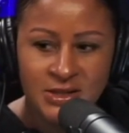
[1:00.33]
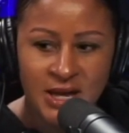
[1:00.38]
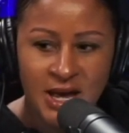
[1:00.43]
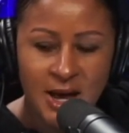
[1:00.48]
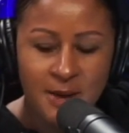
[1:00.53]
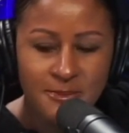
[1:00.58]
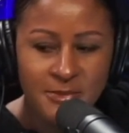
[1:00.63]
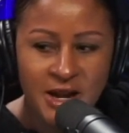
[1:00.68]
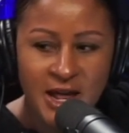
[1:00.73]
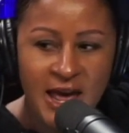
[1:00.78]

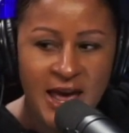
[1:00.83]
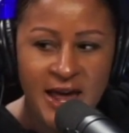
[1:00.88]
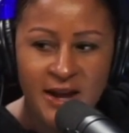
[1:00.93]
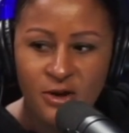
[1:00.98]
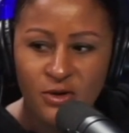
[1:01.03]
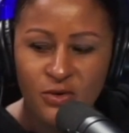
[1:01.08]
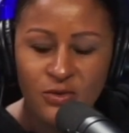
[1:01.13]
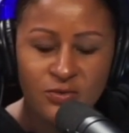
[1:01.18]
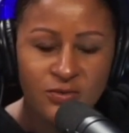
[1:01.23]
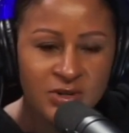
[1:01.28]
I
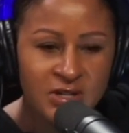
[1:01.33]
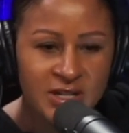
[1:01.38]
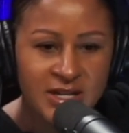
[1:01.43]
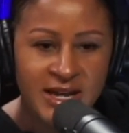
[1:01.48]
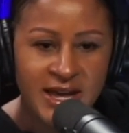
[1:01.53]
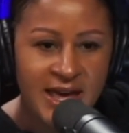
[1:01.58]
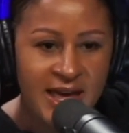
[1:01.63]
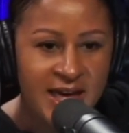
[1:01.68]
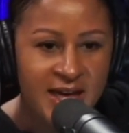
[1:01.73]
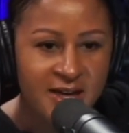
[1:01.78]
don't really
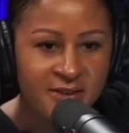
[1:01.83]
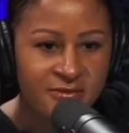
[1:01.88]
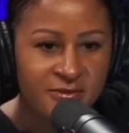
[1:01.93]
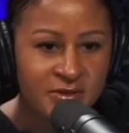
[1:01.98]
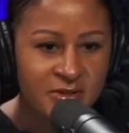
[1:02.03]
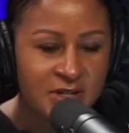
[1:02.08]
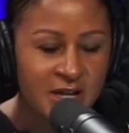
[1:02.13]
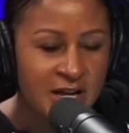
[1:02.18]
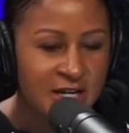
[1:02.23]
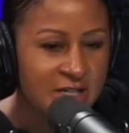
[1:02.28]
have
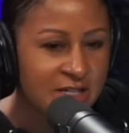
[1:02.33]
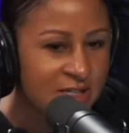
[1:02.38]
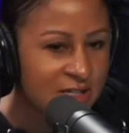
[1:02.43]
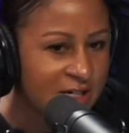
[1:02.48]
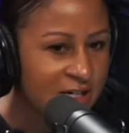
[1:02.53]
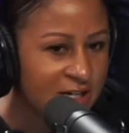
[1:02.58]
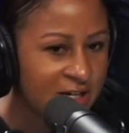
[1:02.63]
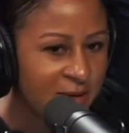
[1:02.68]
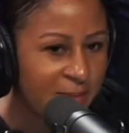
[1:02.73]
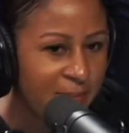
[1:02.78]
a
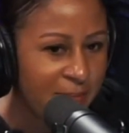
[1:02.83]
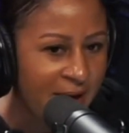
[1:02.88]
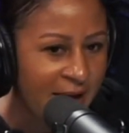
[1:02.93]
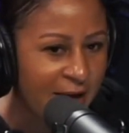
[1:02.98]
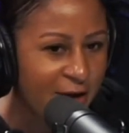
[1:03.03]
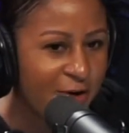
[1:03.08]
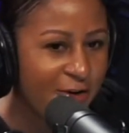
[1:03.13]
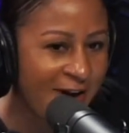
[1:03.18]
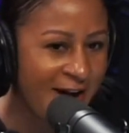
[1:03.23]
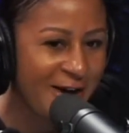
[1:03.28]
ton of
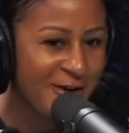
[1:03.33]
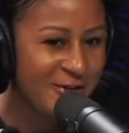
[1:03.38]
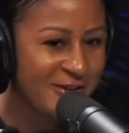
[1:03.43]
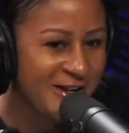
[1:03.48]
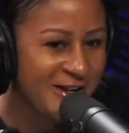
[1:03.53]
background